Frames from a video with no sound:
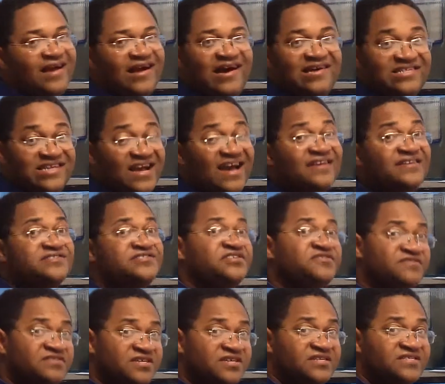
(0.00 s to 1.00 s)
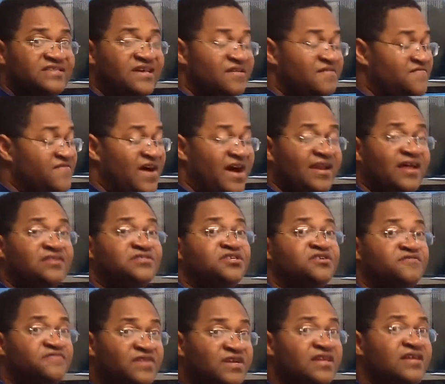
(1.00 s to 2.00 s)
Guys, I got the secret to the seller
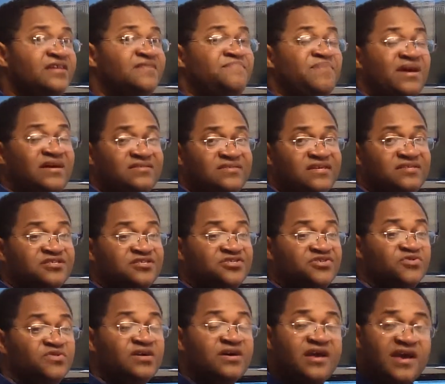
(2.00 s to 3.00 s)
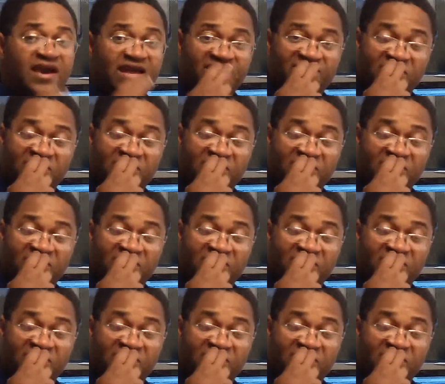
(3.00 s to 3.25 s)
financing. You really need to pay attention to it.